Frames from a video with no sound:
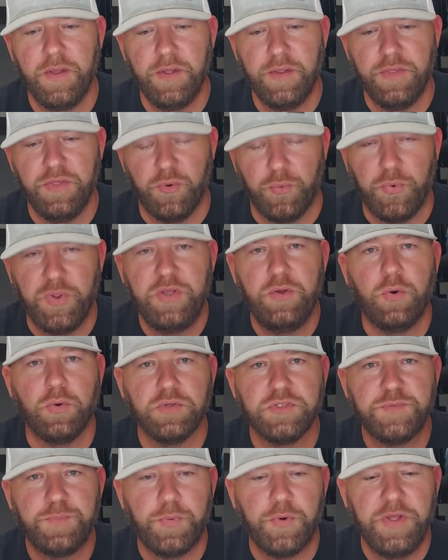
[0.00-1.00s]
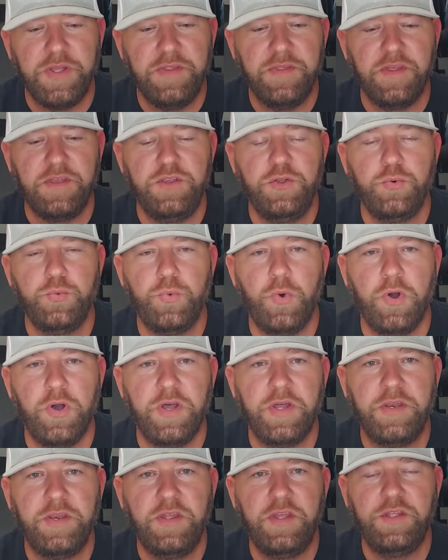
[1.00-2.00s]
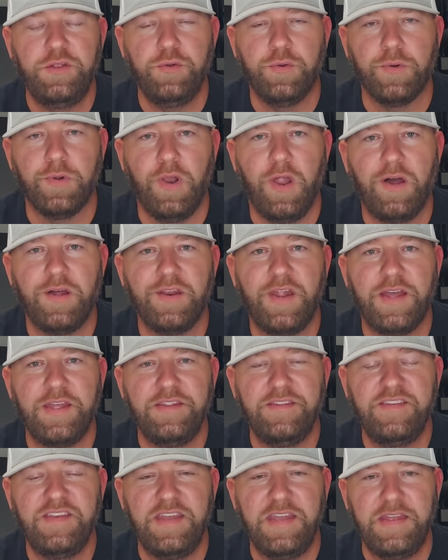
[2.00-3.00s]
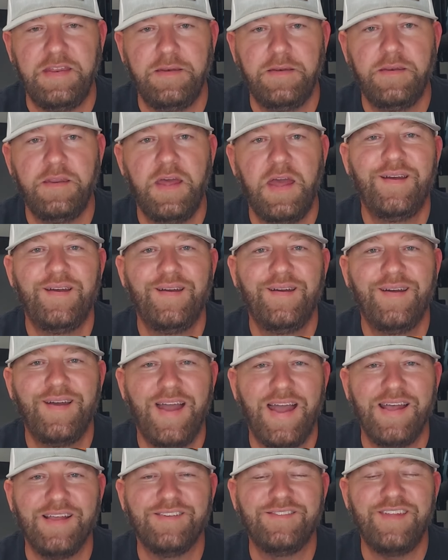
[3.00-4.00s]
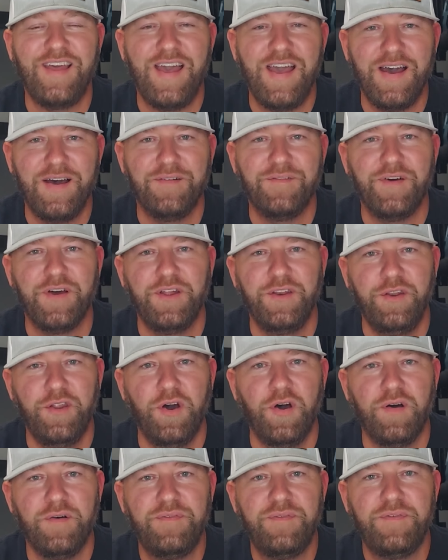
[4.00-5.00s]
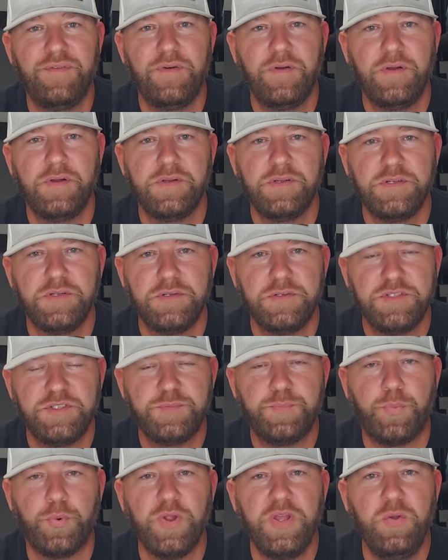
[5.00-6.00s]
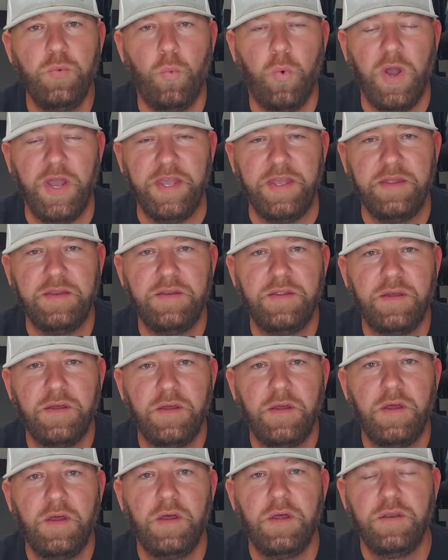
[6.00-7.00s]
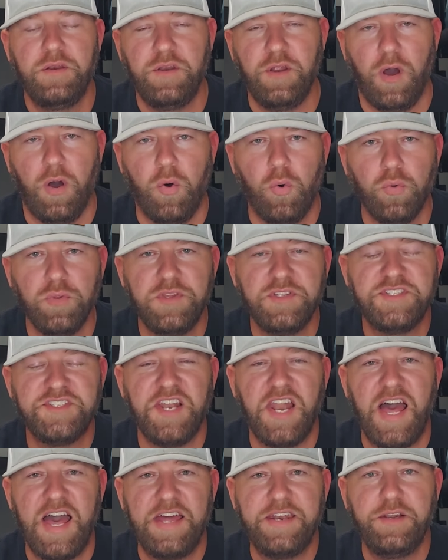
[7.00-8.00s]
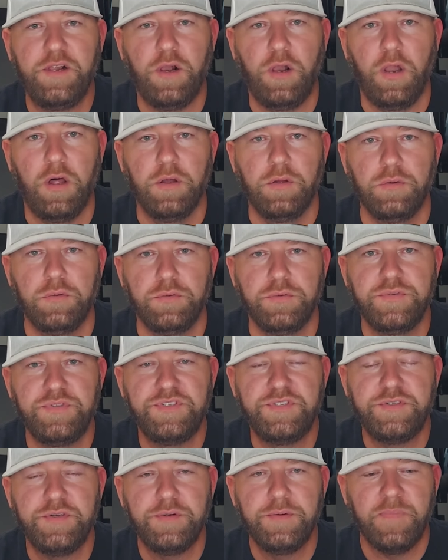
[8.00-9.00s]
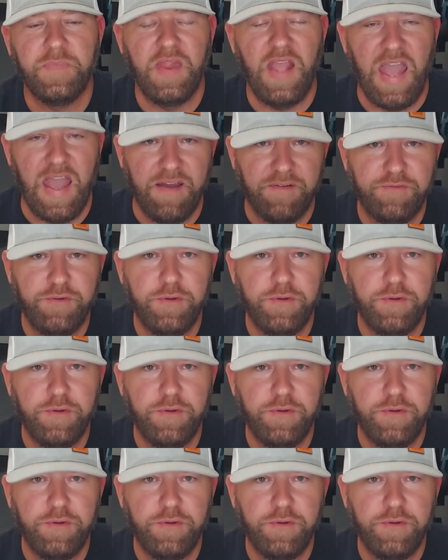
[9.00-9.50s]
the recoil spring that you run in your Glock 19 has to have enough spring weight to to hold the slide closed after